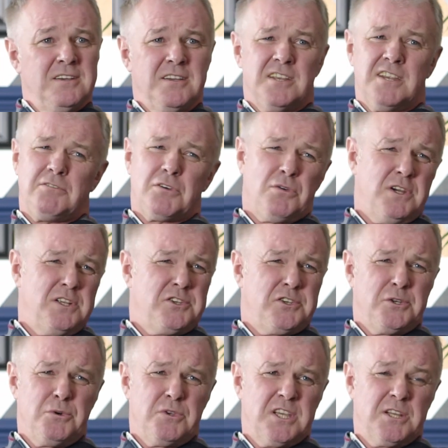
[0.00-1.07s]
you're never quite
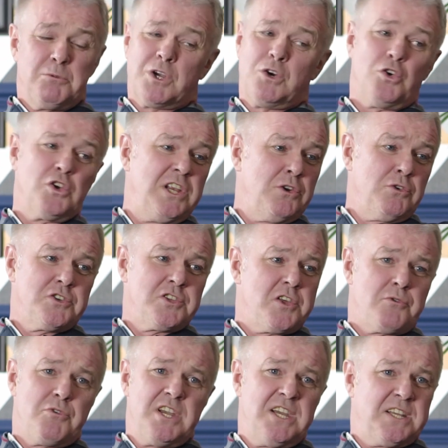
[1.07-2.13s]
sure. We're going in under
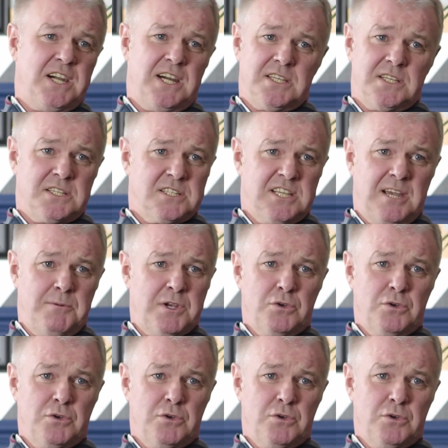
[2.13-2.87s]
the radar this time.